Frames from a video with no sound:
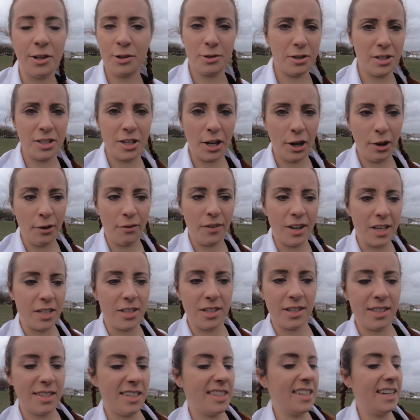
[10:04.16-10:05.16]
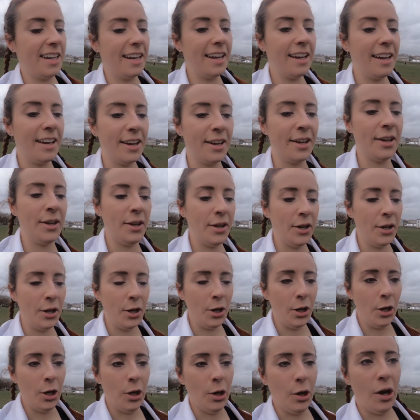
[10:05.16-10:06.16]
not just COVID, just
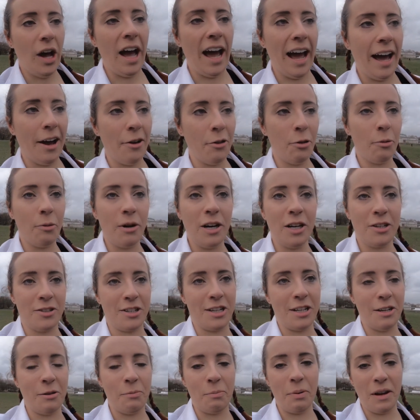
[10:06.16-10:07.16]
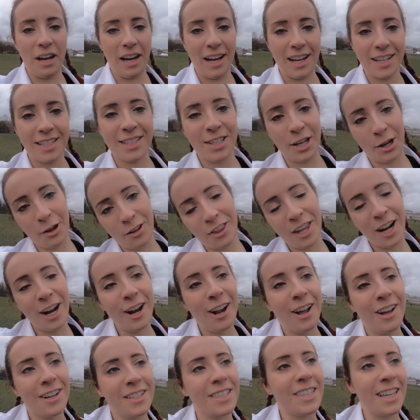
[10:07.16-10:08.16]
how the world's gonna be. So the
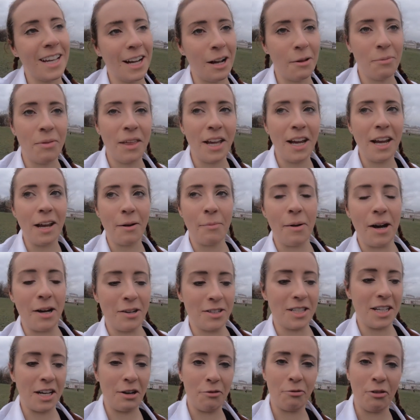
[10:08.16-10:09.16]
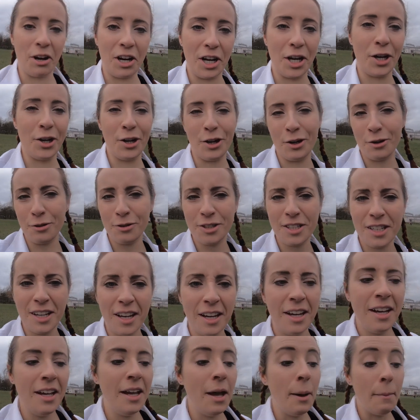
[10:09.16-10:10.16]
last thing I'm thinking about is like running goals,
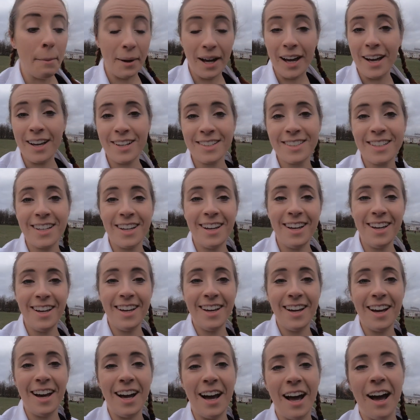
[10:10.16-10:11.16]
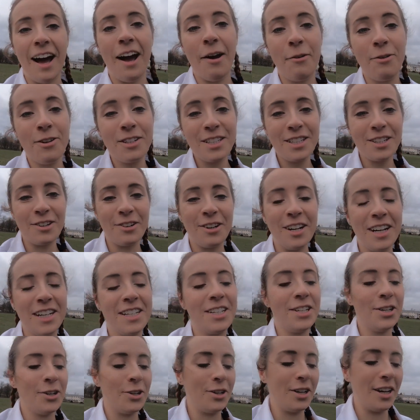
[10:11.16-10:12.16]
but I want to
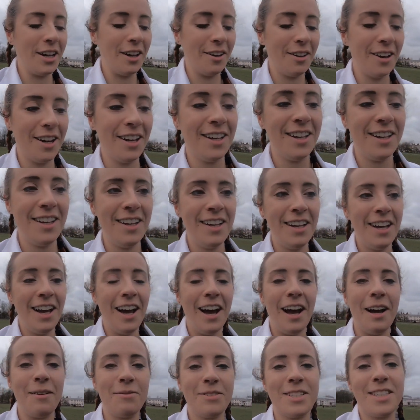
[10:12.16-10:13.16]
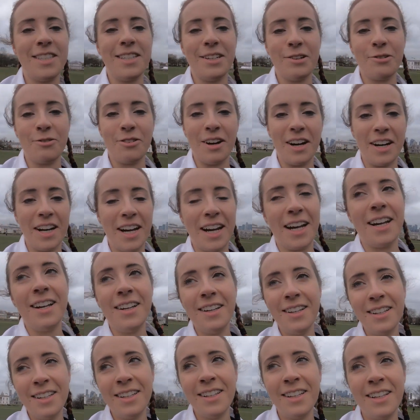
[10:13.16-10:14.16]
reassure you, I'm still
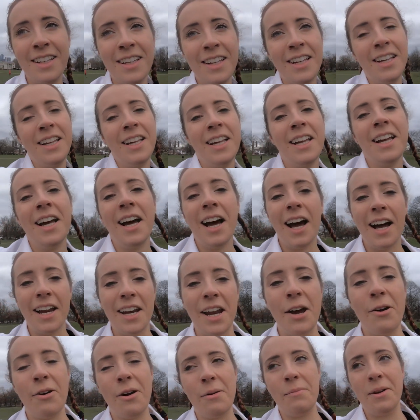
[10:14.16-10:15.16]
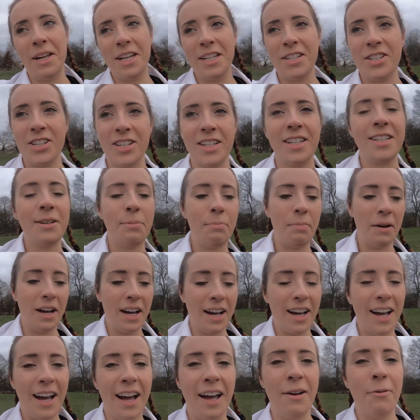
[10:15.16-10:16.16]
running. I know I'm injured,
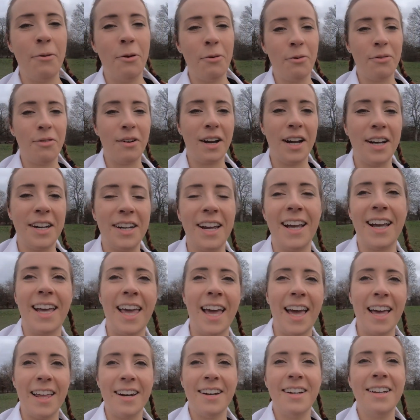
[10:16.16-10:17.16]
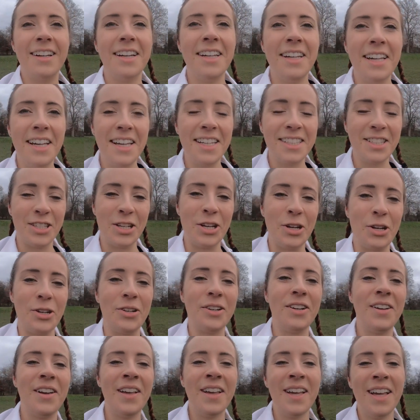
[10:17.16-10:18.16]
but I will run again
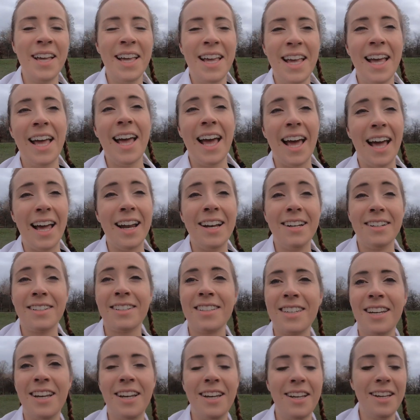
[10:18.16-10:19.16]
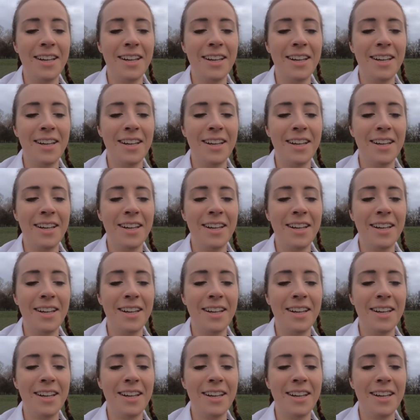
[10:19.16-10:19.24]
soon. And